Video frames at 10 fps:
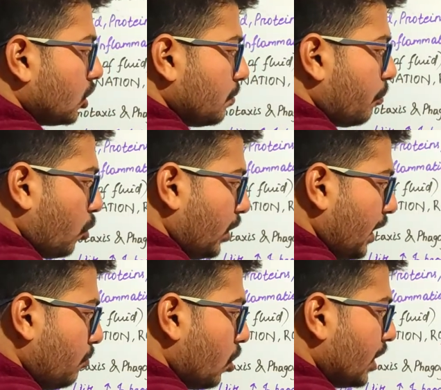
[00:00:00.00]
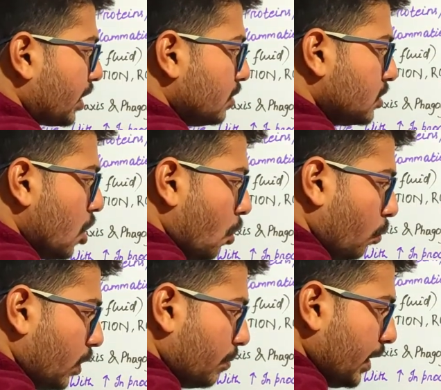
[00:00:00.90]
or the protein molecules
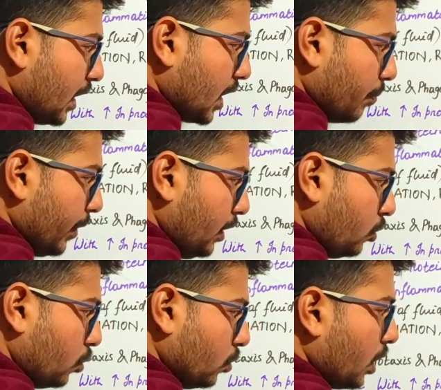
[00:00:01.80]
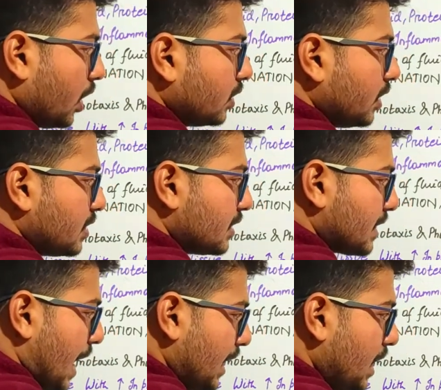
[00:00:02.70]
will be coming to the
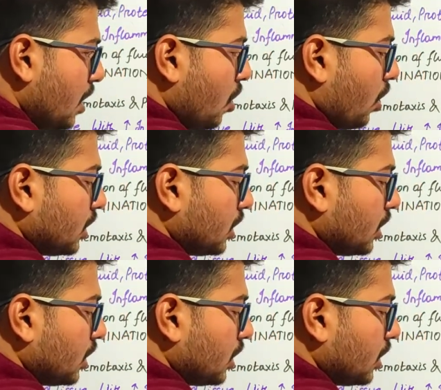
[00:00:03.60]
side